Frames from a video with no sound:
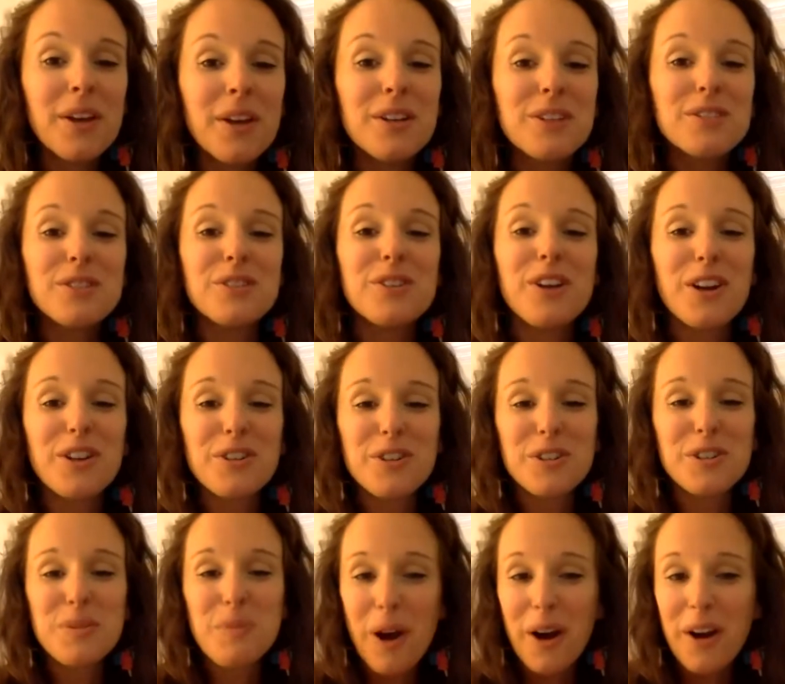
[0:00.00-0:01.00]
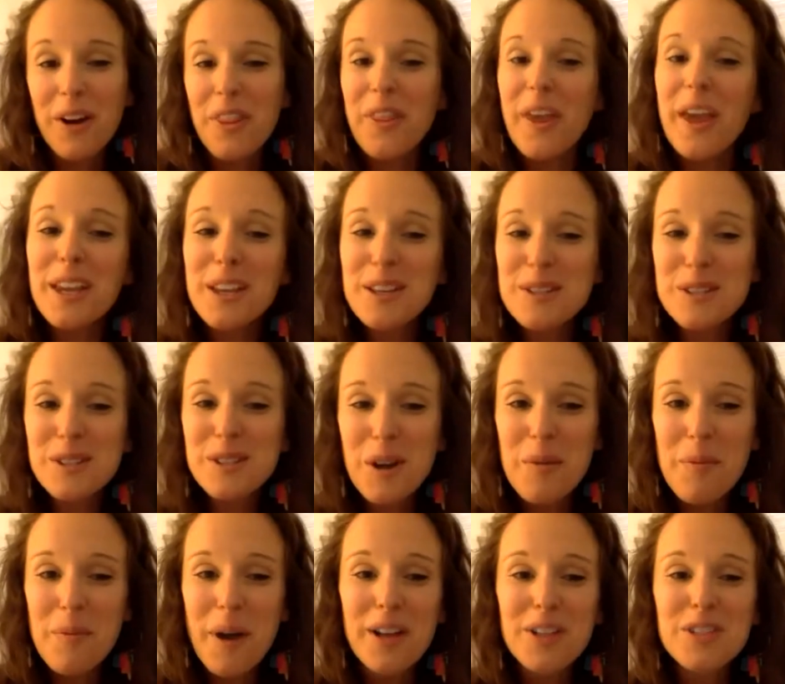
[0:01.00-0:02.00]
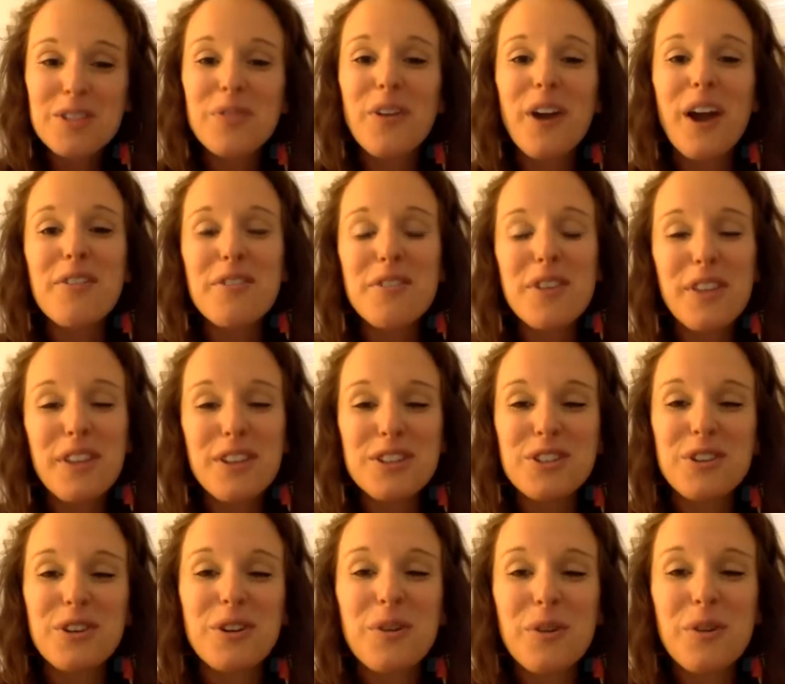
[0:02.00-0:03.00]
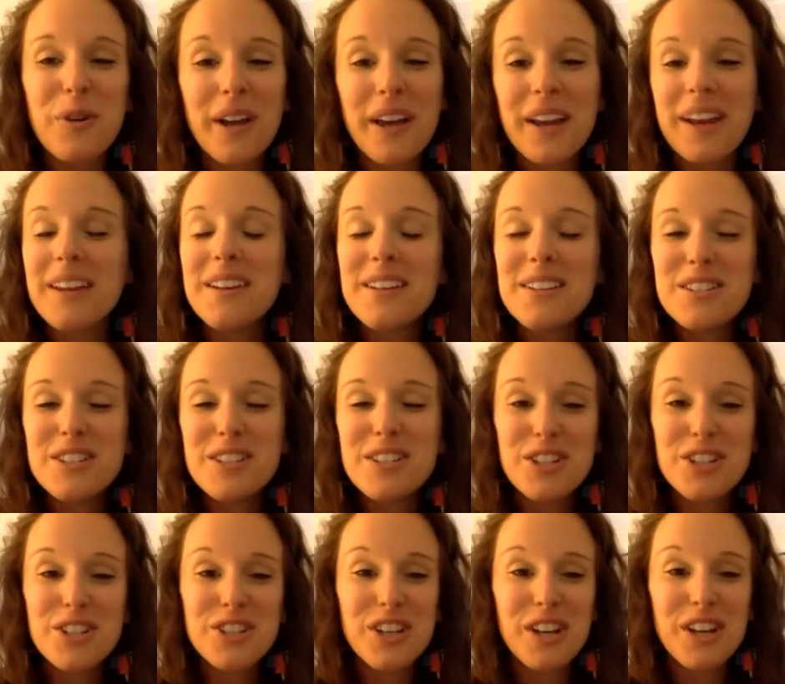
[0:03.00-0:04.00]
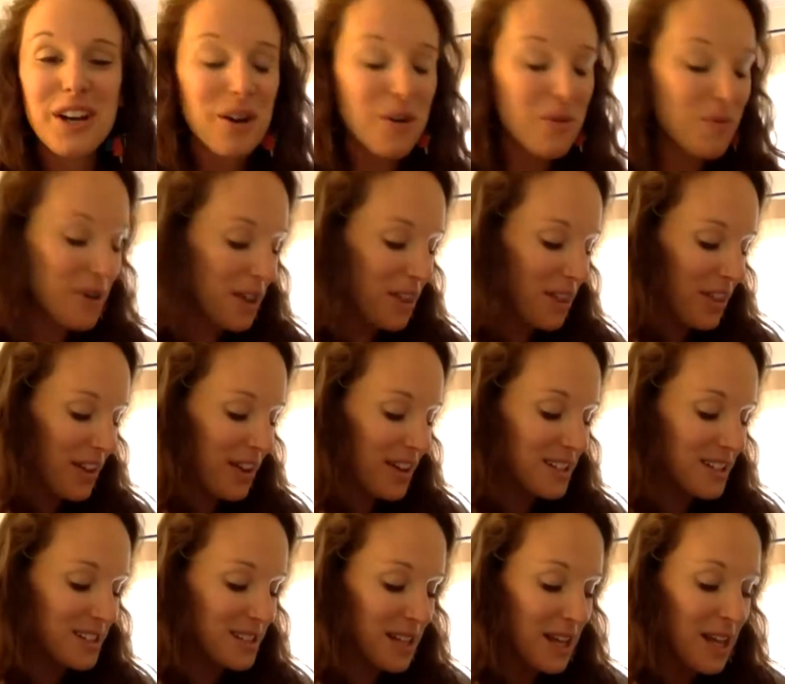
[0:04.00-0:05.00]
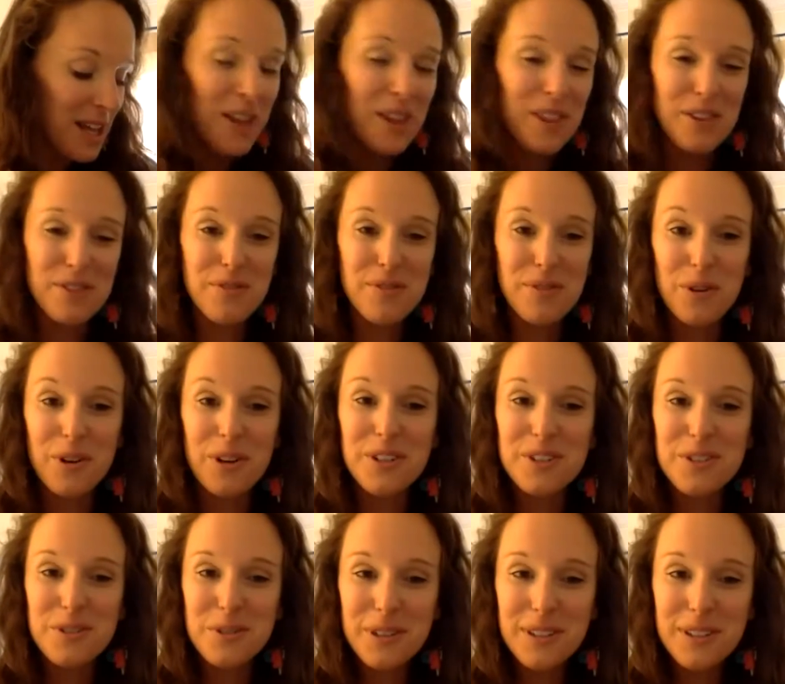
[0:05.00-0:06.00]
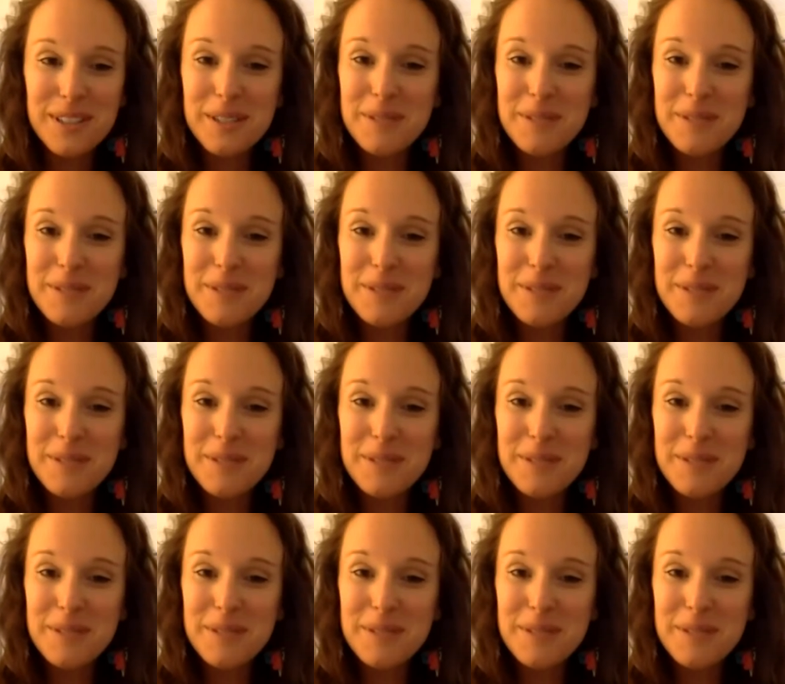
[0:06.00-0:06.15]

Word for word: So, Dr. Smartt, thank you so much for everything that you're going to share with us. The floor is yours.